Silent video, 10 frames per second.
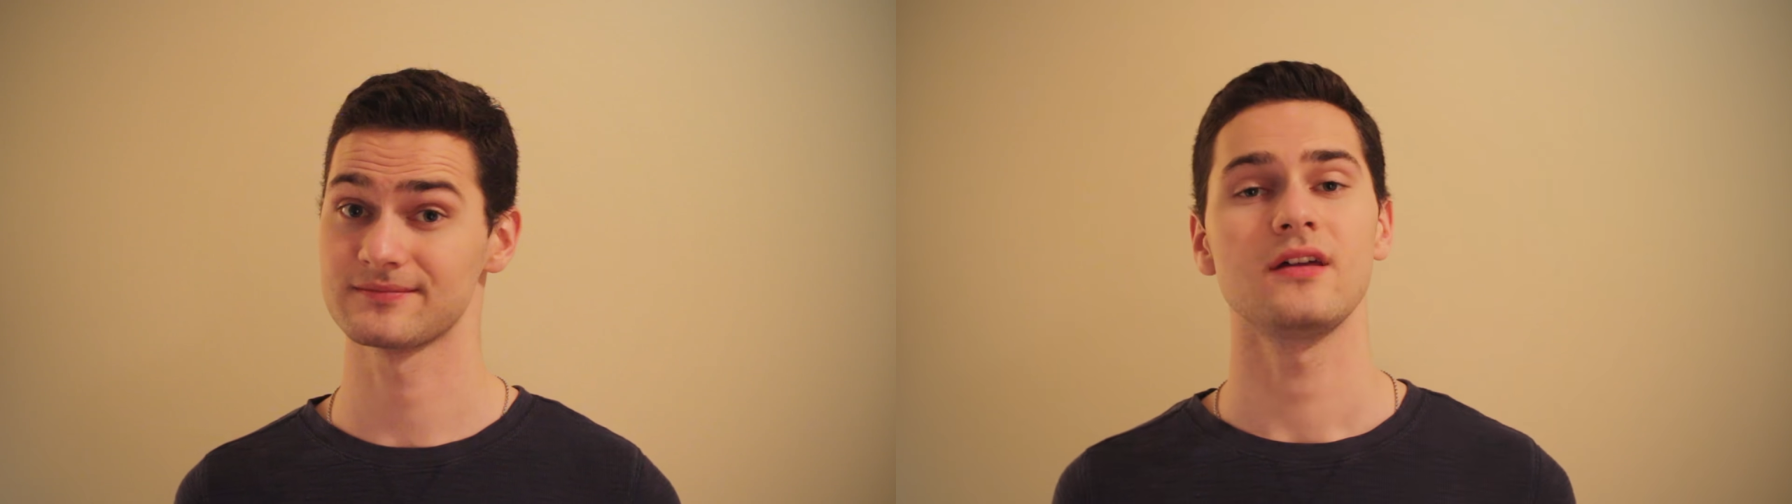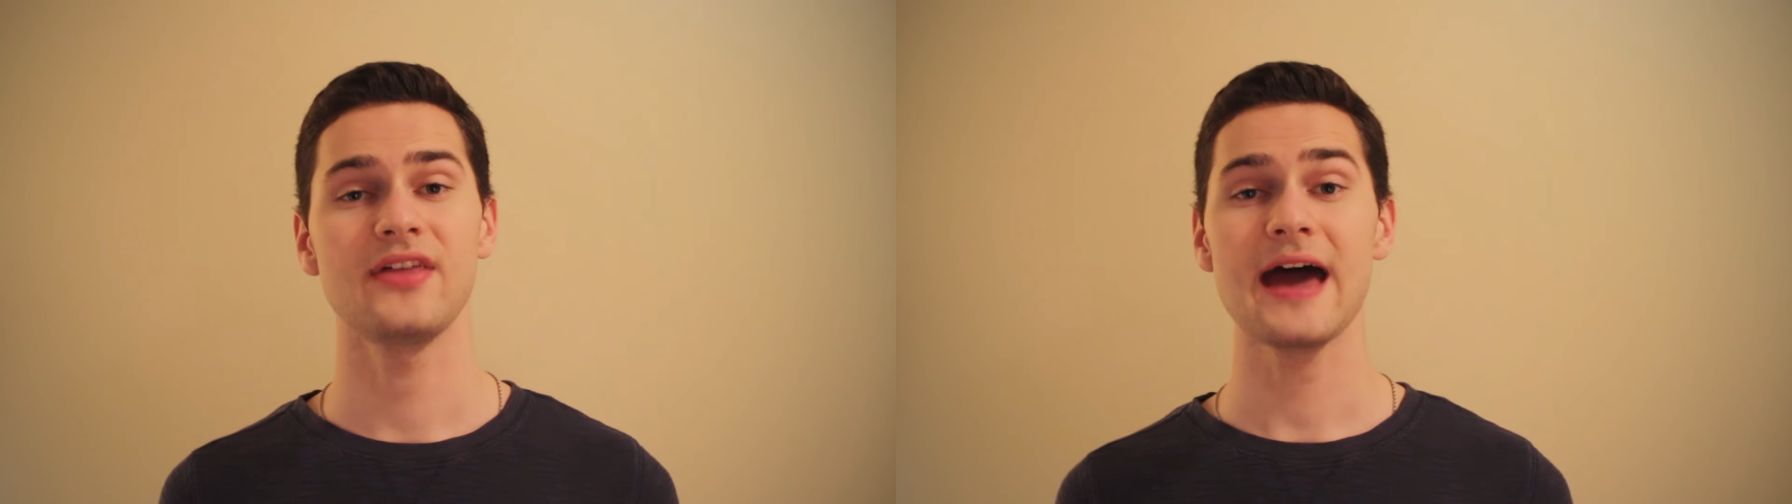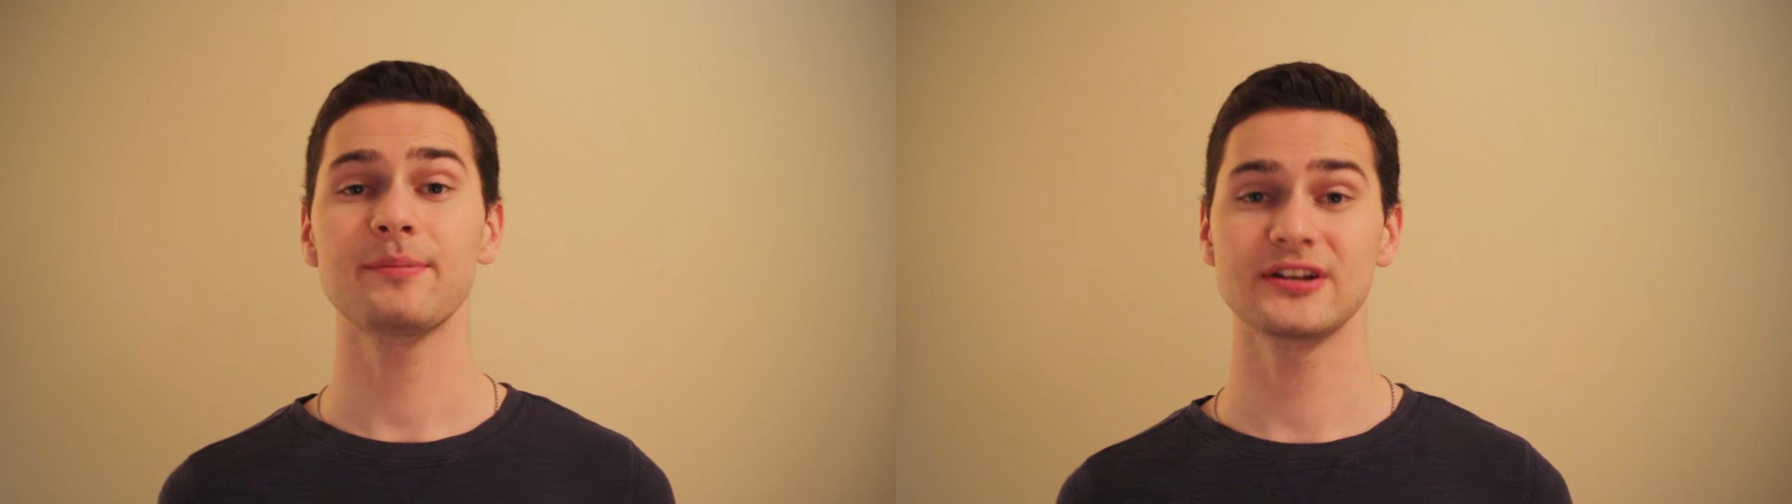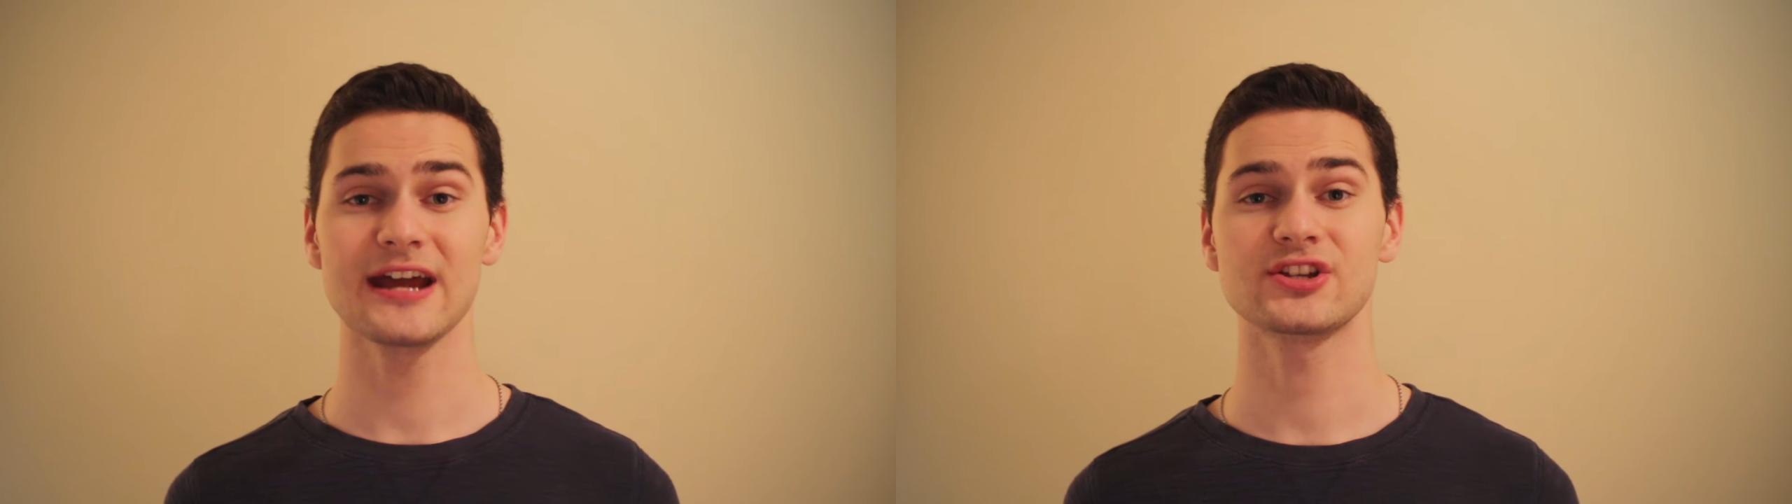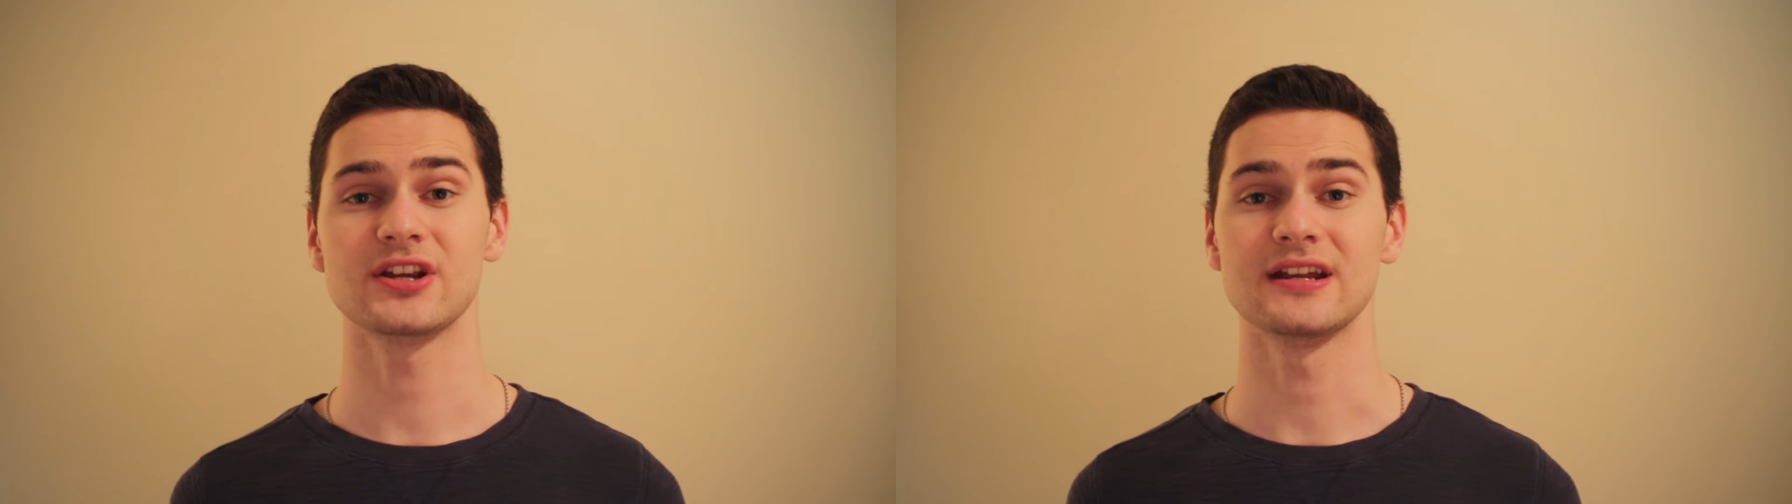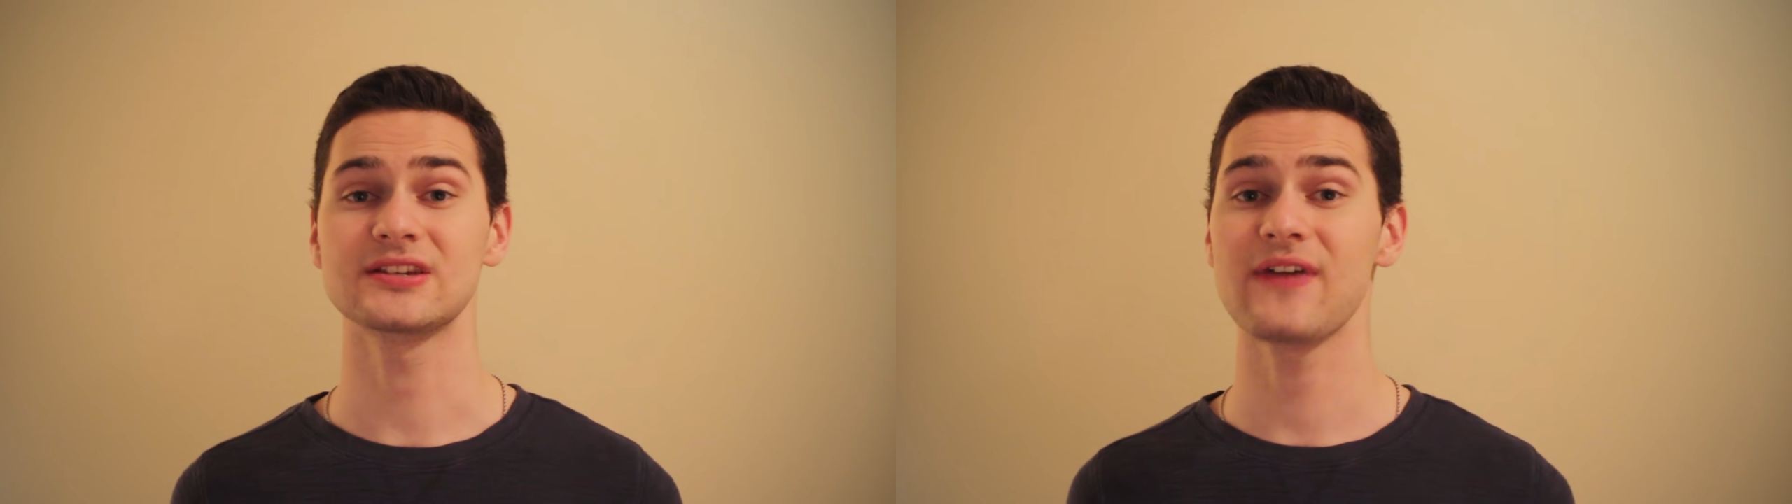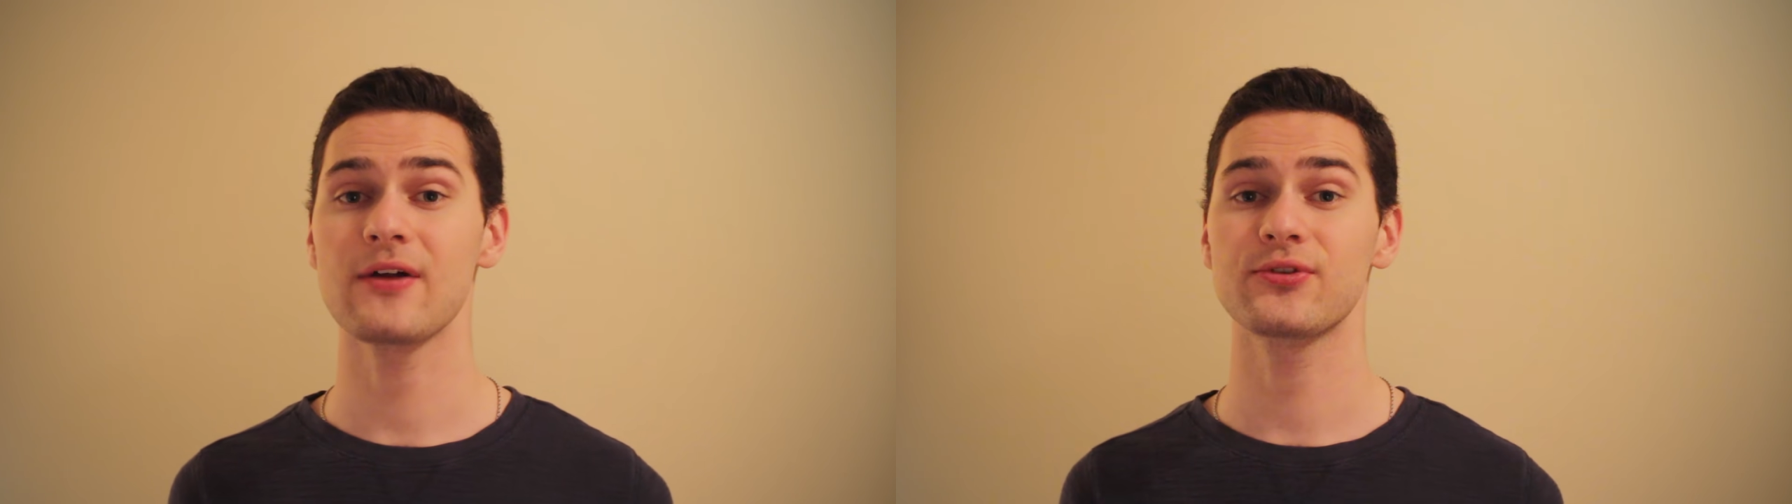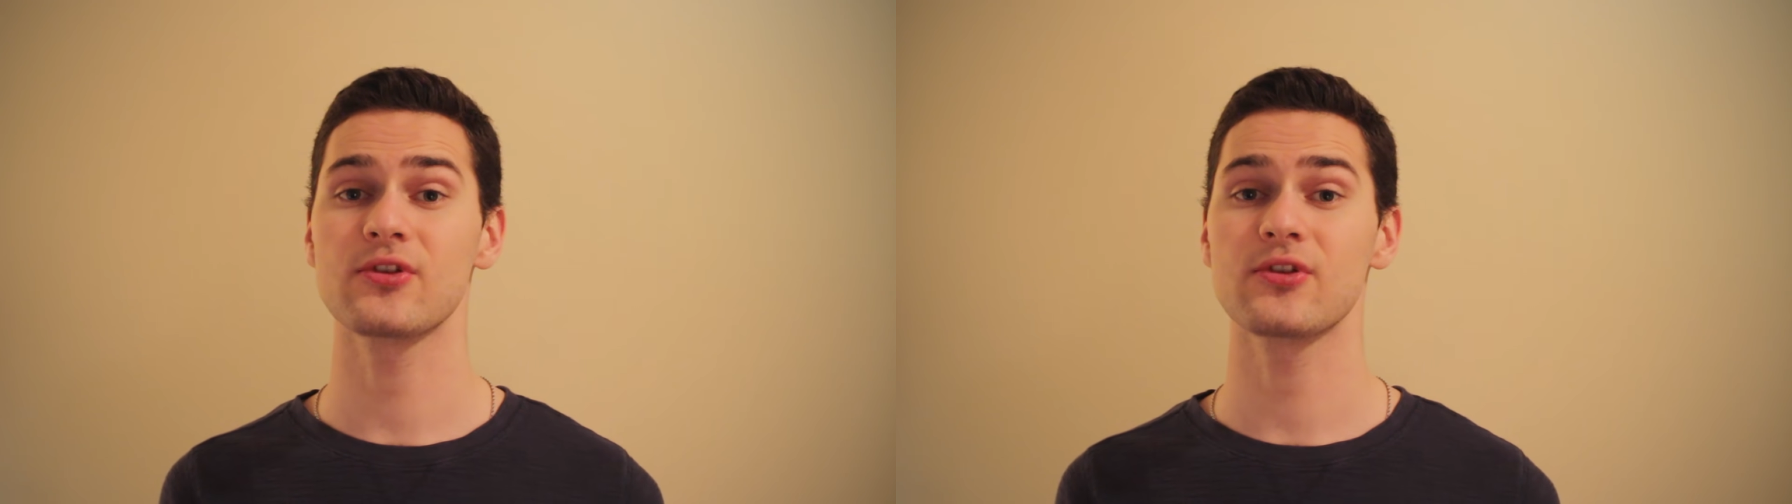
That protection is found